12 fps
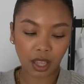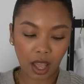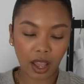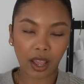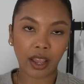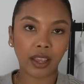
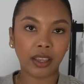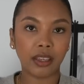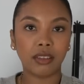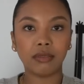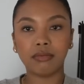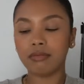I
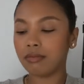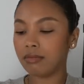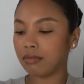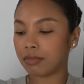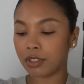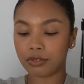
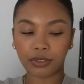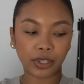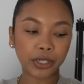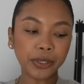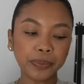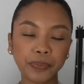
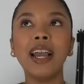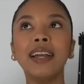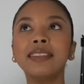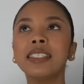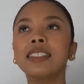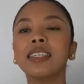prefer. I
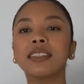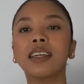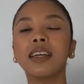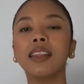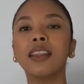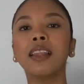think that a
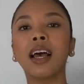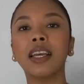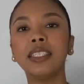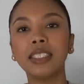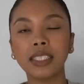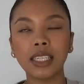light